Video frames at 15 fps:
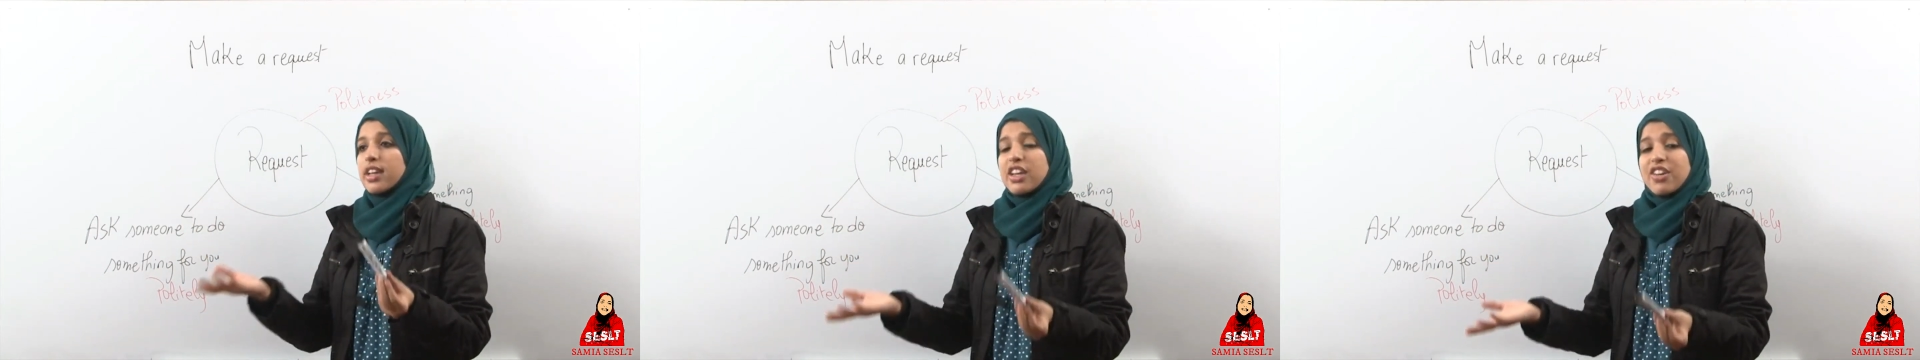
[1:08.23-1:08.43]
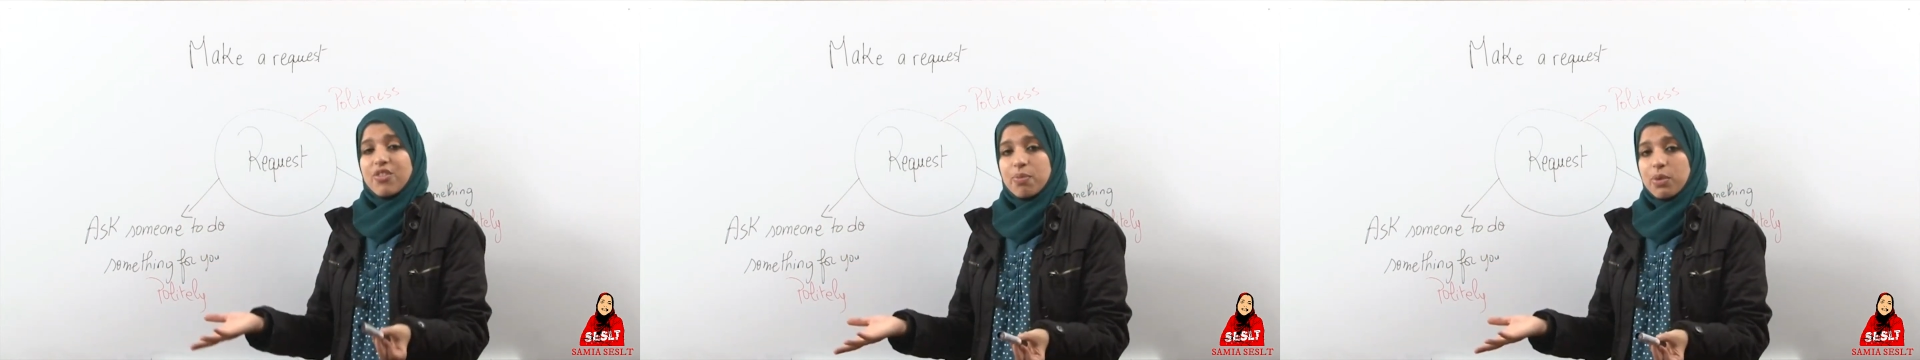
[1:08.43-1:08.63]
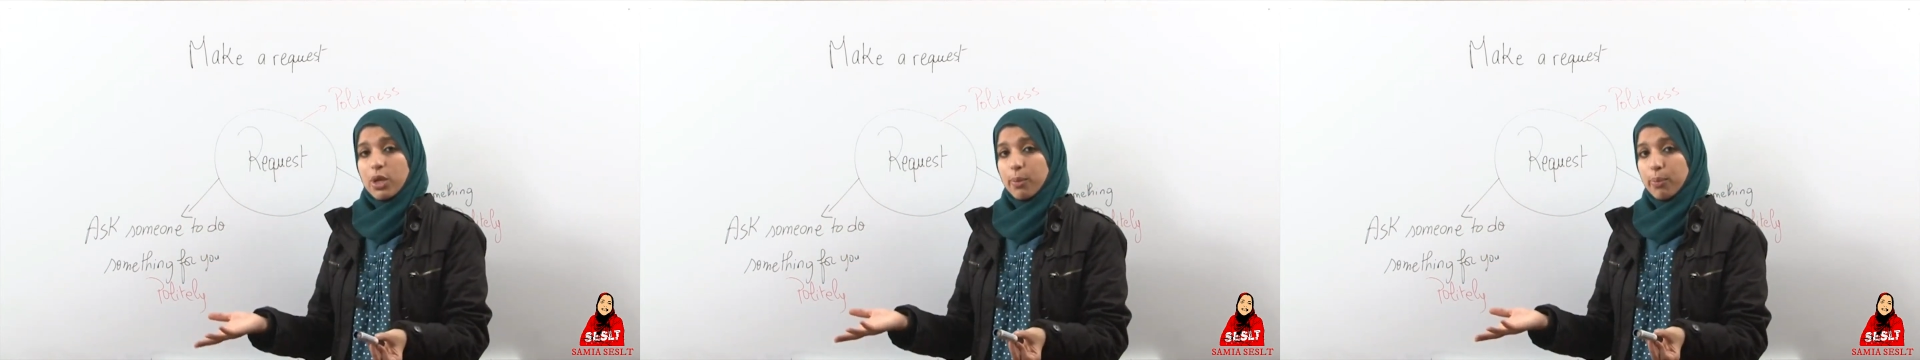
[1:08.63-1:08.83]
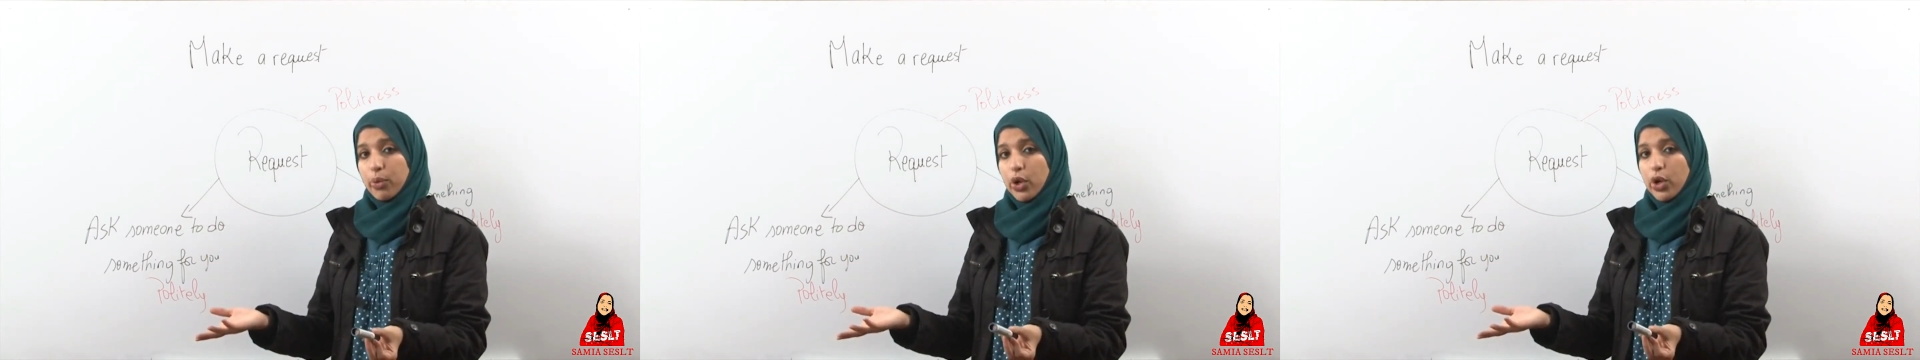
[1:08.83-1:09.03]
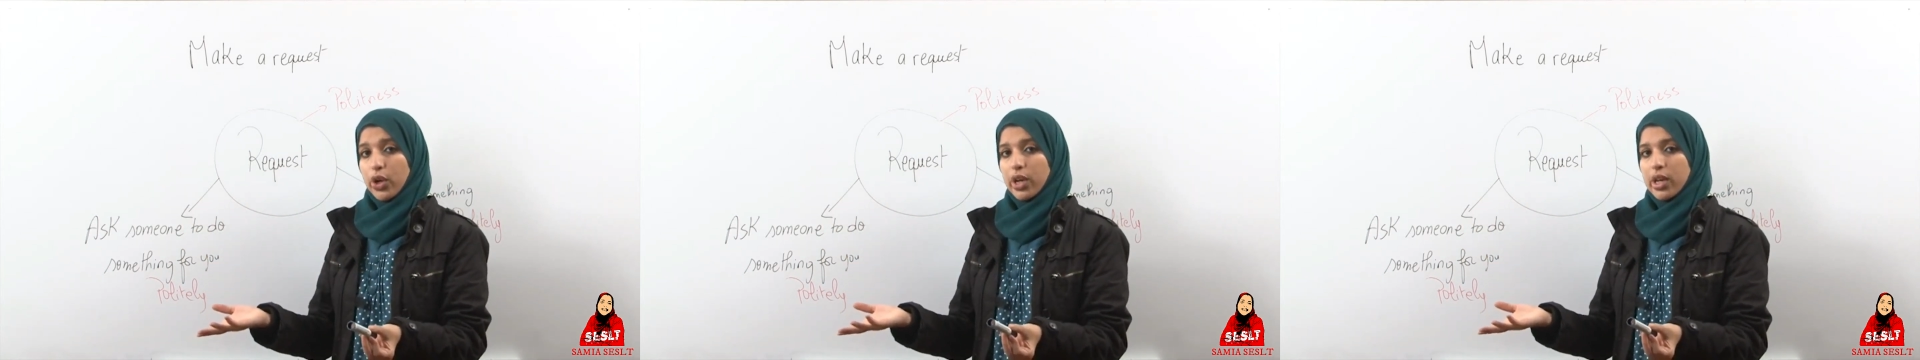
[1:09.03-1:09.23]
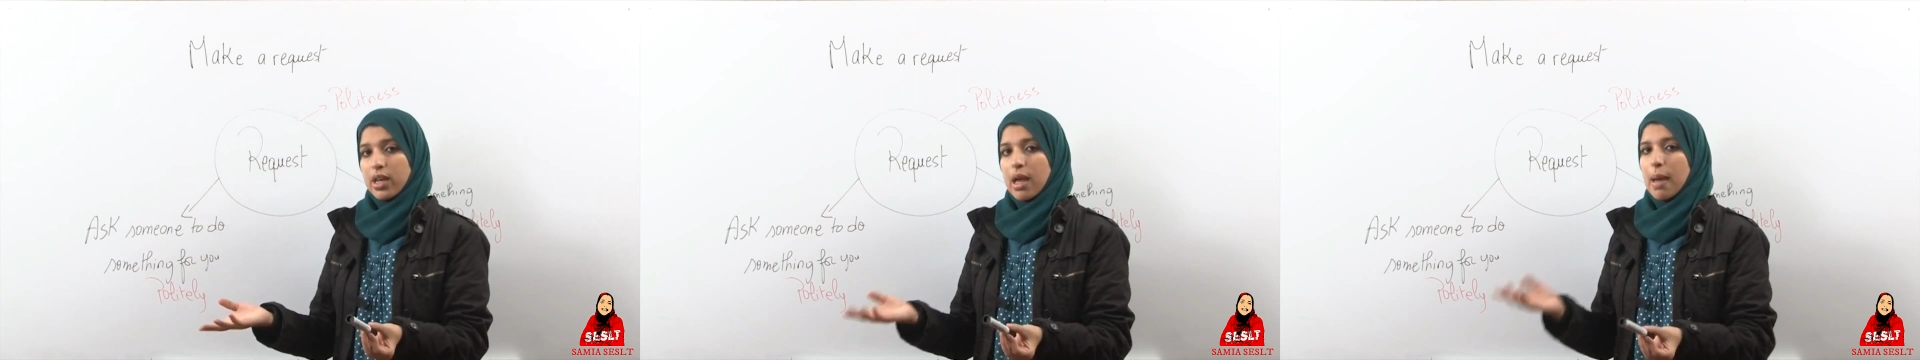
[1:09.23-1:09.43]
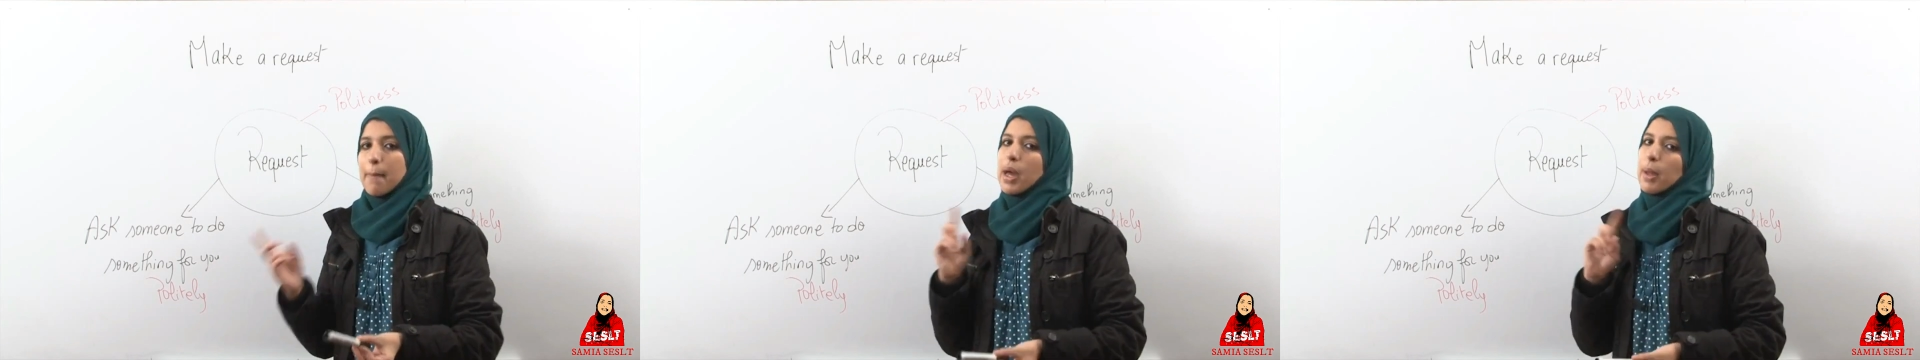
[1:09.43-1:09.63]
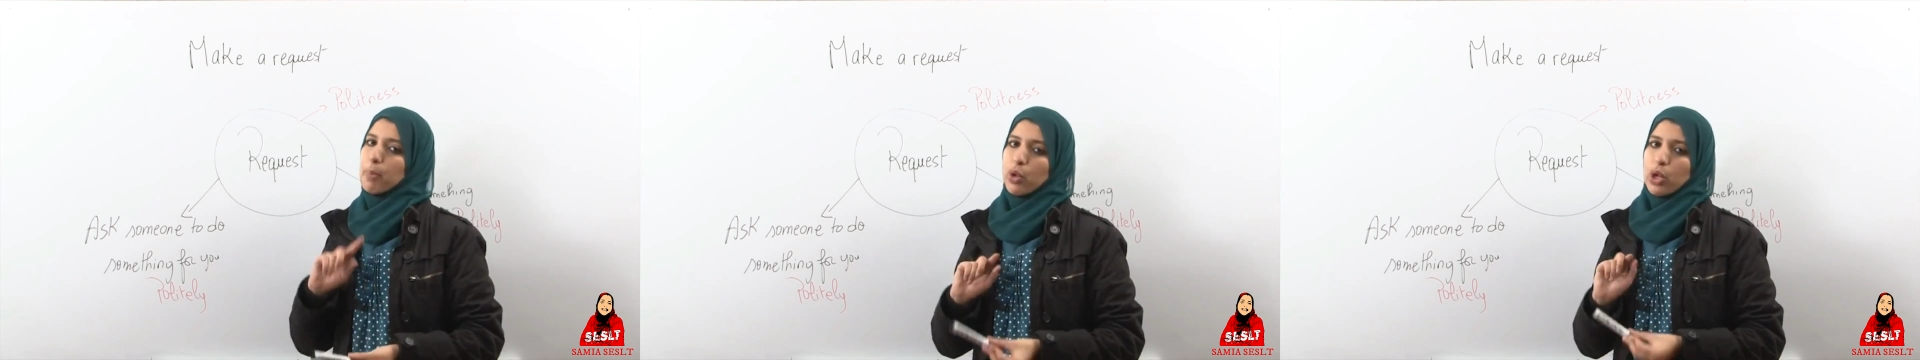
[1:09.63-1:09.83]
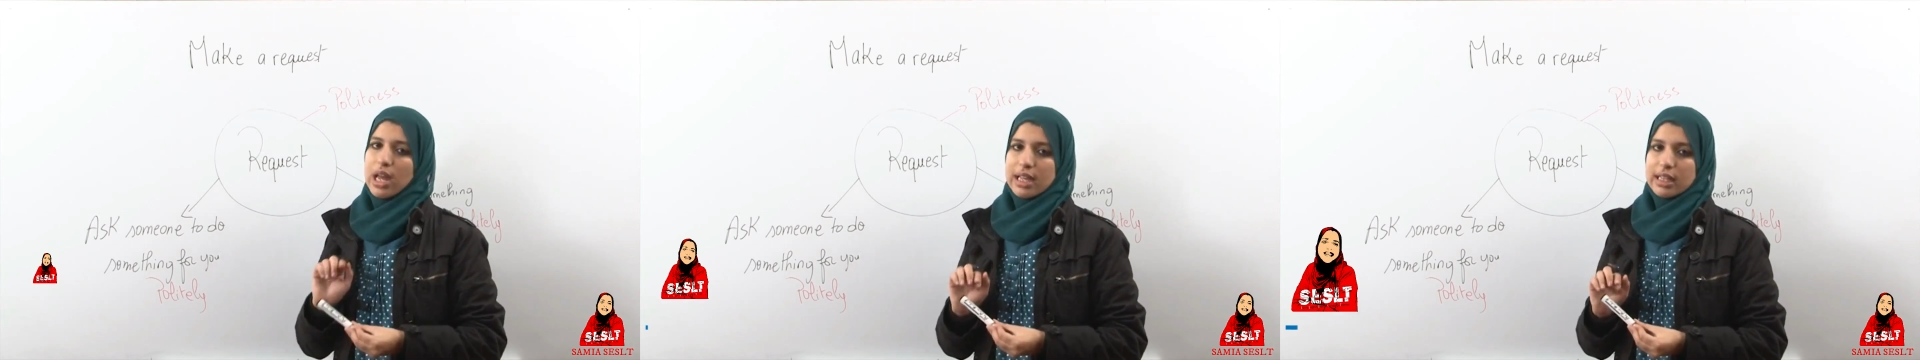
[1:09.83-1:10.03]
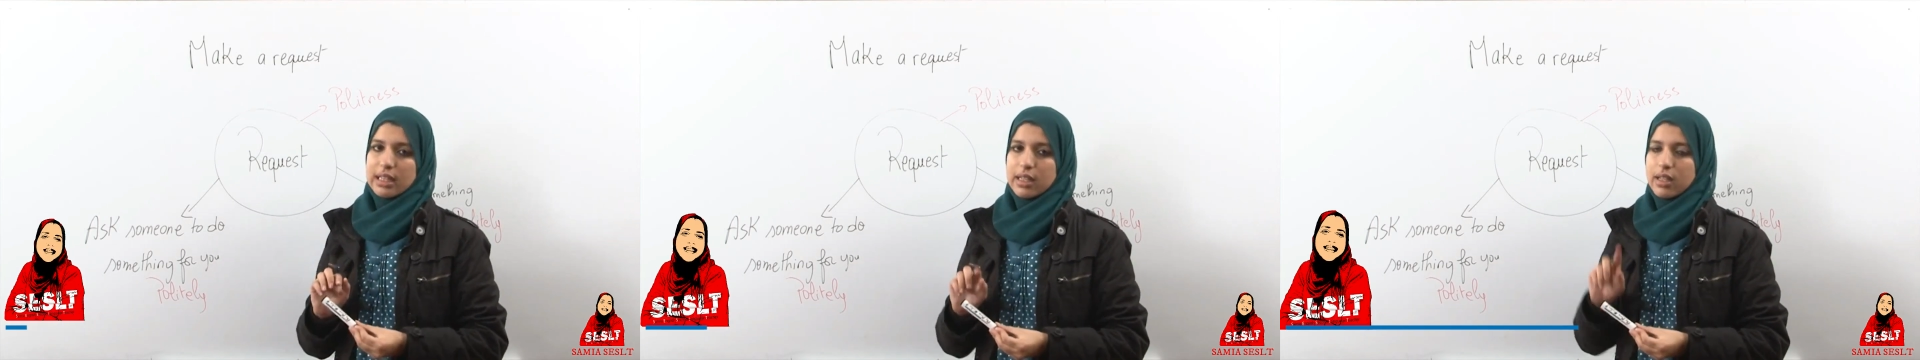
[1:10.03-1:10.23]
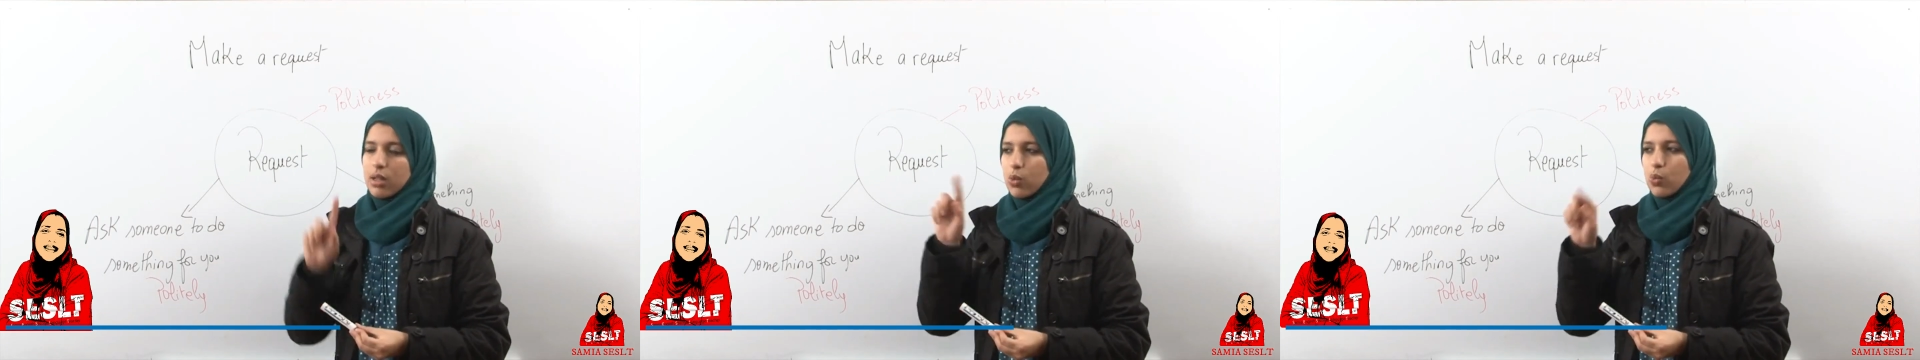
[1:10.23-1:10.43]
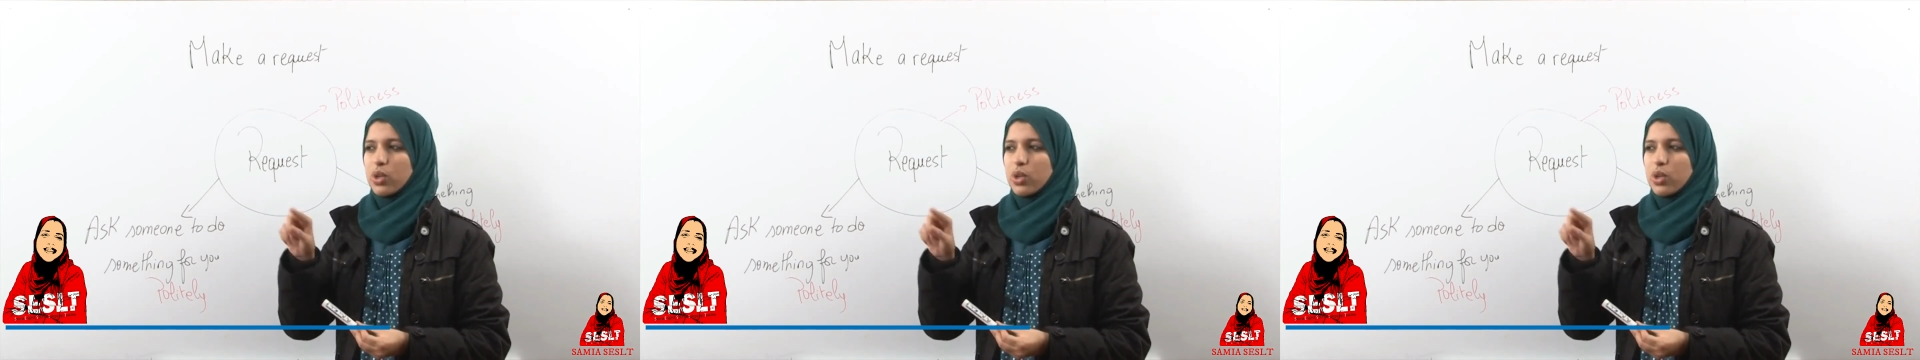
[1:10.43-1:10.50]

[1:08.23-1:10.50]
give me a book, but politely,